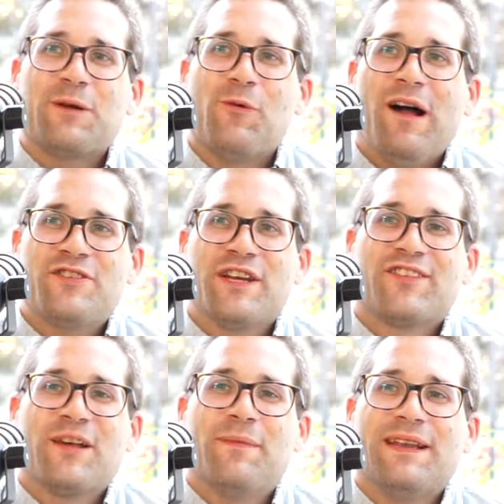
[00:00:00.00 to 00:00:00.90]
watching
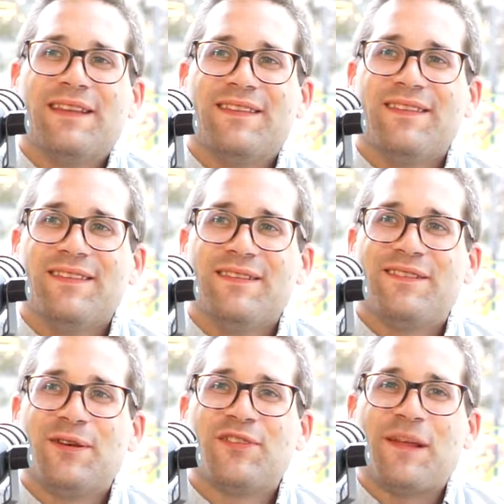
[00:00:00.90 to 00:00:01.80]
somebody
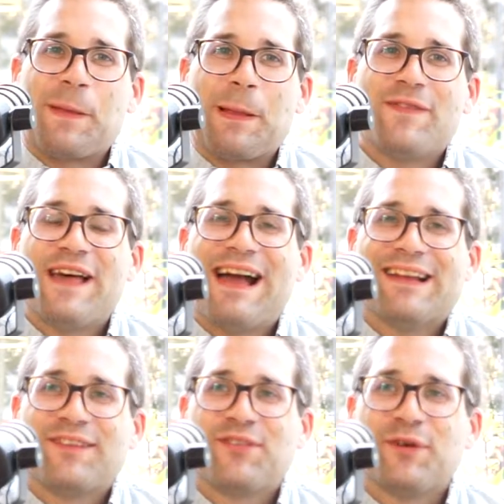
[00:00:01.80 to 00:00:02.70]
do something like that,
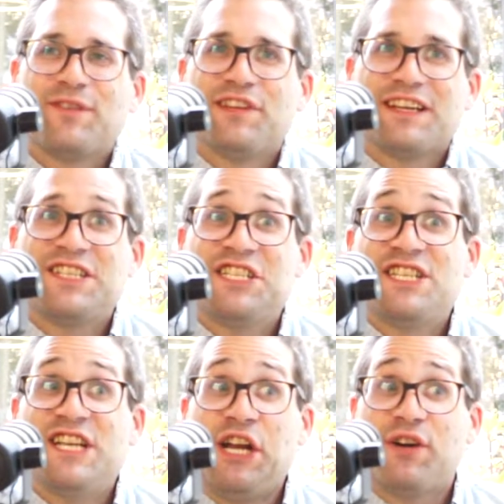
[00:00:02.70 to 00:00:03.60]
it's sort of like
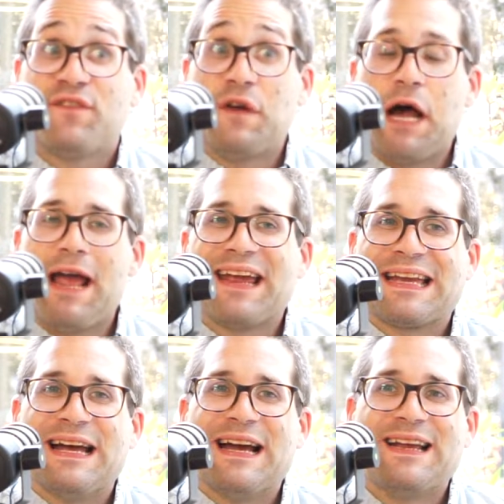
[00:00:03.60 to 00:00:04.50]
terrifying.
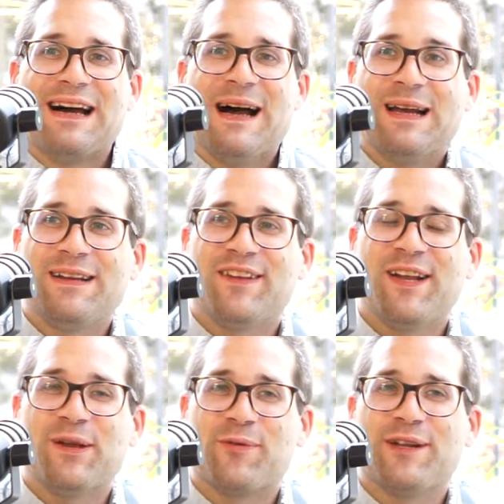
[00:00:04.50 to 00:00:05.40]
And I
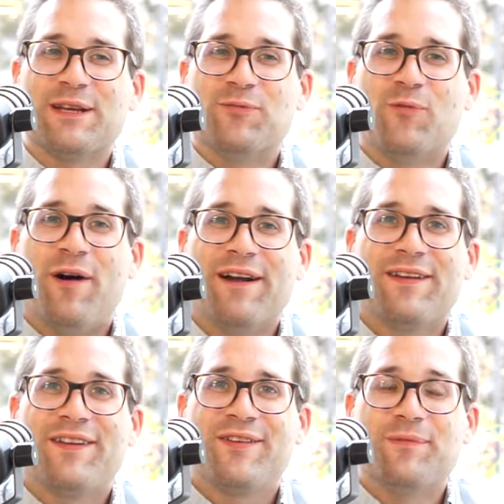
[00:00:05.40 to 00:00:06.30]
didn't really
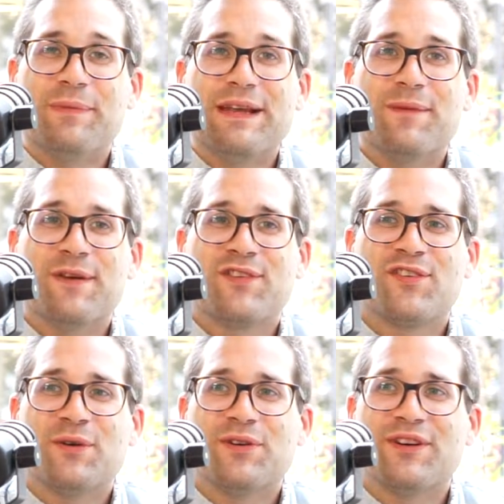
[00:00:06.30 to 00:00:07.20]
want to be a
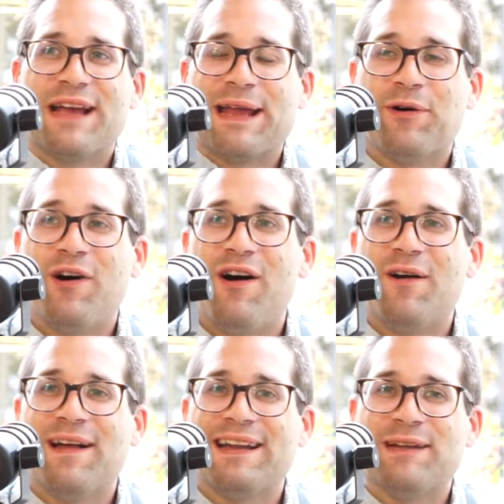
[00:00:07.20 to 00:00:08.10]
business owner at
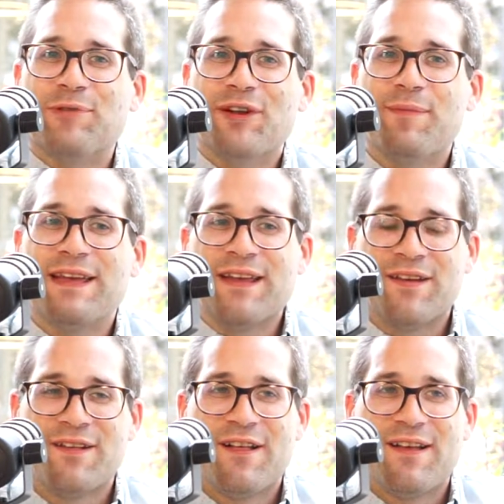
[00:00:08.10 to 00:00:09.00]
all. I didn't want to be